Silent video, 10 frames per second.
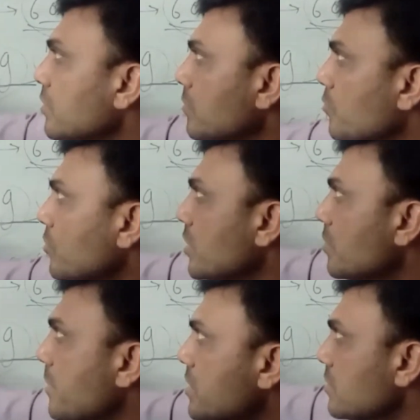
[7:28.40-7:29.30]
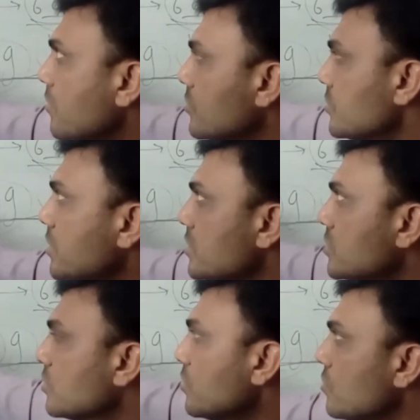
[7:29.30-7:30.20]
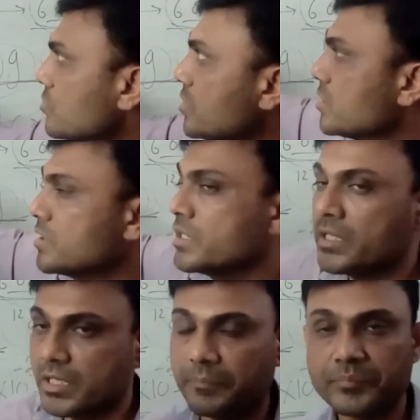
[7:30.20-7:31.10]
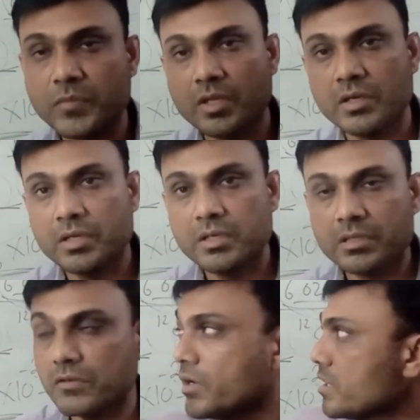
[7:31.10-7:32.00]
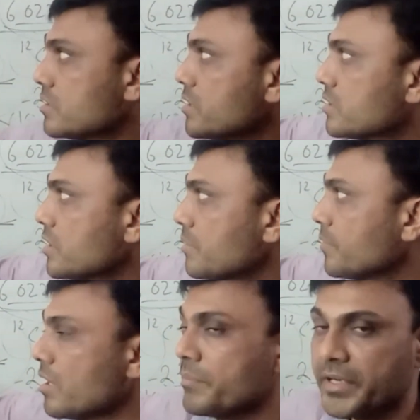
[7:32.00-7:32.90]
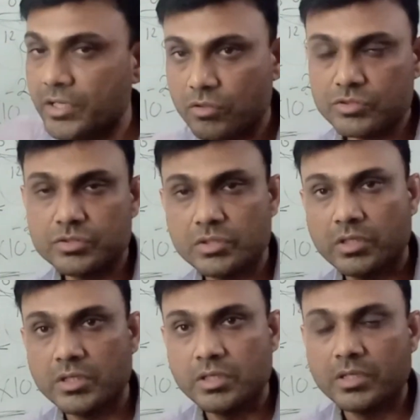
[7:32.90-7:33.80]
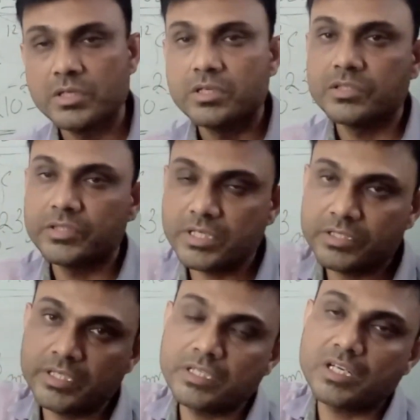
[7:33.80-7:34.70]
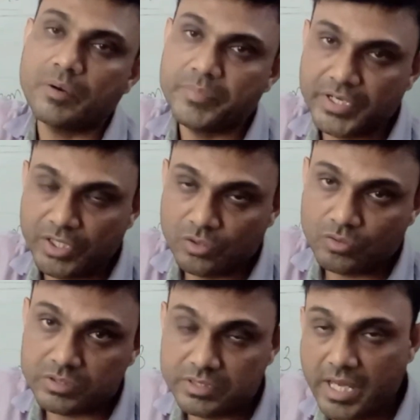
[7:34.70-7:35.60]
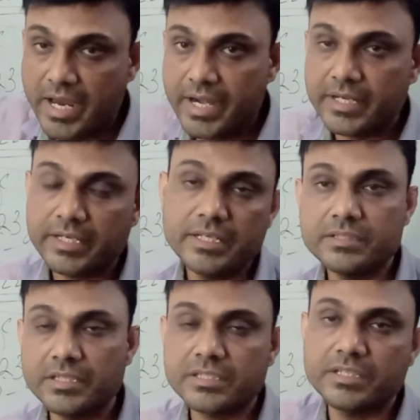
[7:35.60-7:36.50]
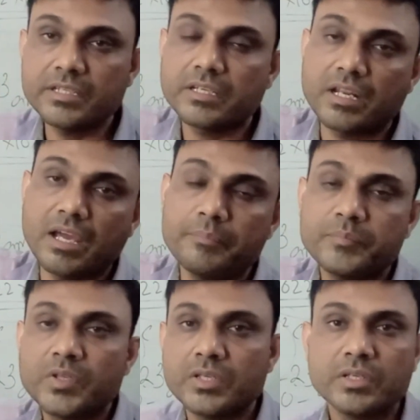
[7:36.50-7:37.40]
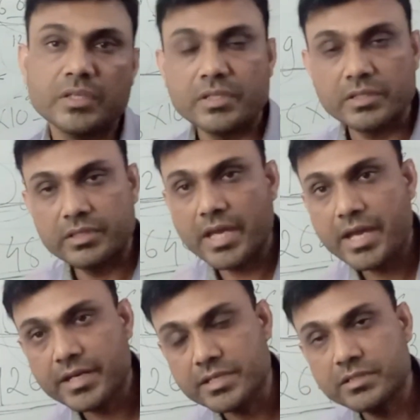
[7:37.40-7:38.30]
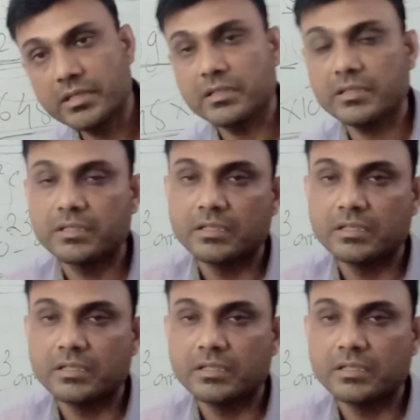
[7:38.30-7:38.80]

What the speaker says: Molar mass of oxygen is equal to 16 gram. So what is 16 gram denotes? 16 gram denotes that in 16 gram there is a